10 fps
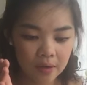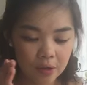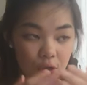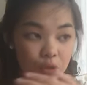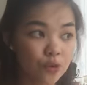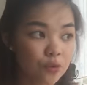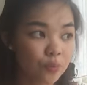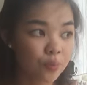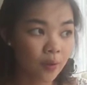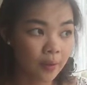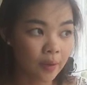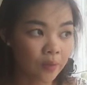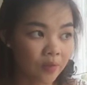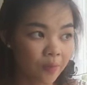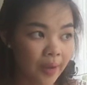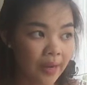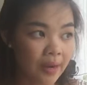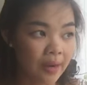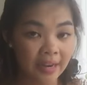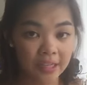you probably would have been
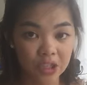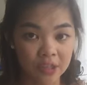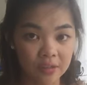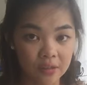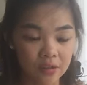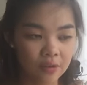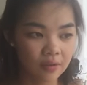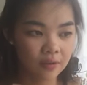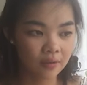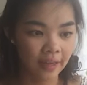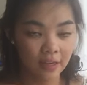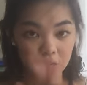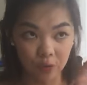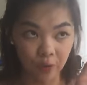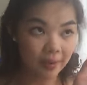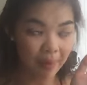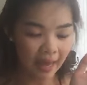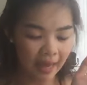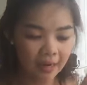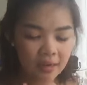an ancient like Greek
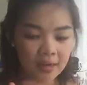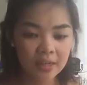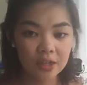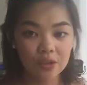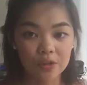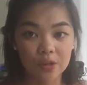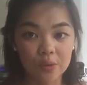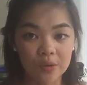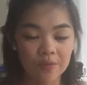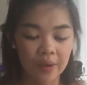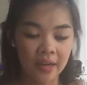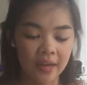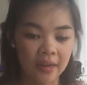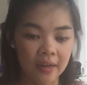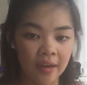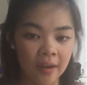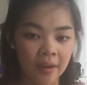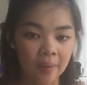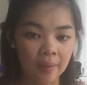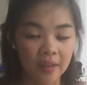man. So you would have been
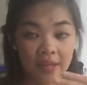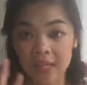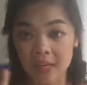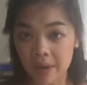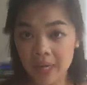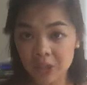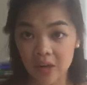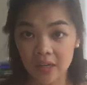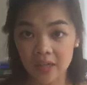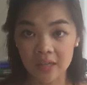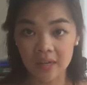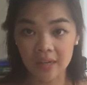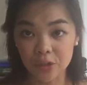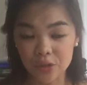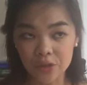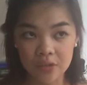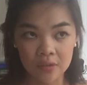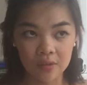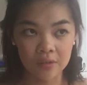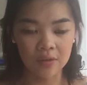like in a patriarchy and used to,
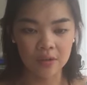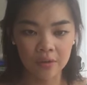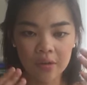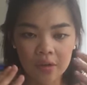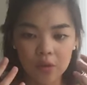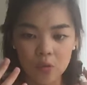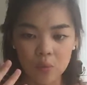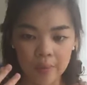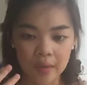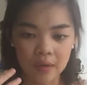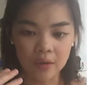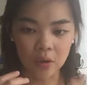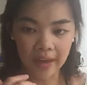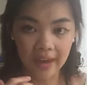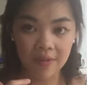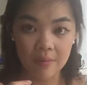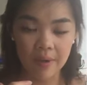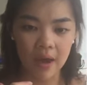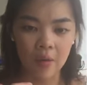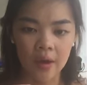women not having
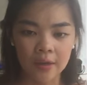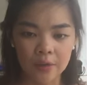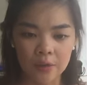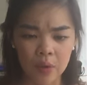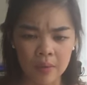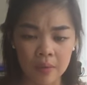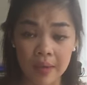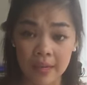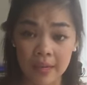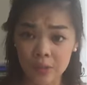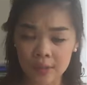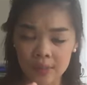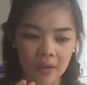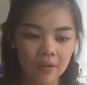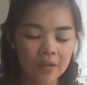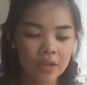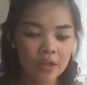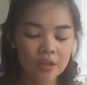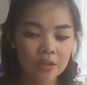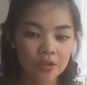power and women being docile.
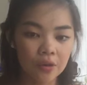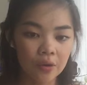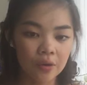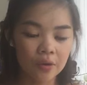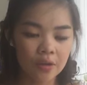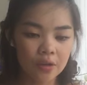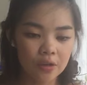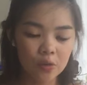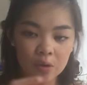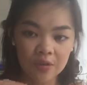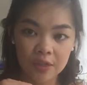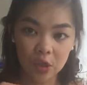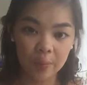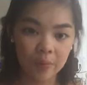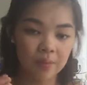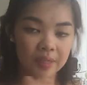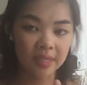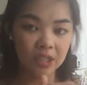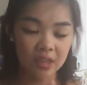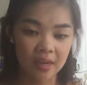So you would have interpreted
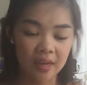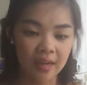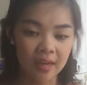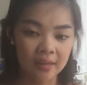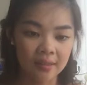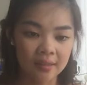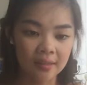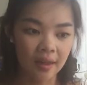potentially as